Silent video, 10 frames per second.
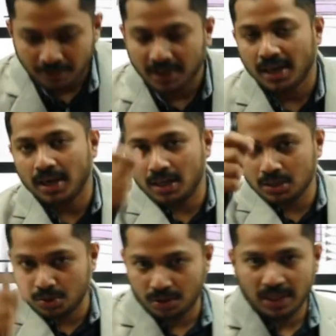we can
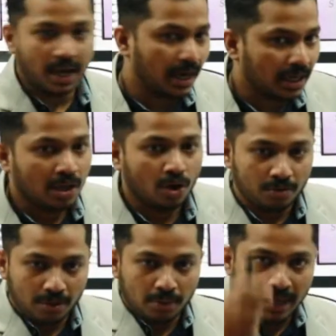understood that, or
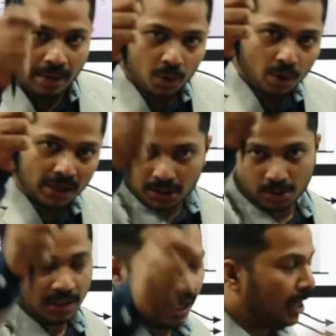we will be able to
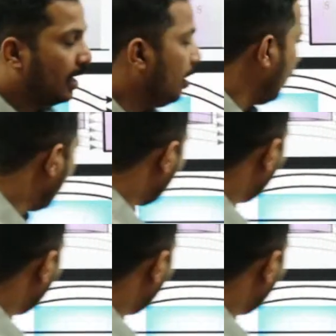understood that whether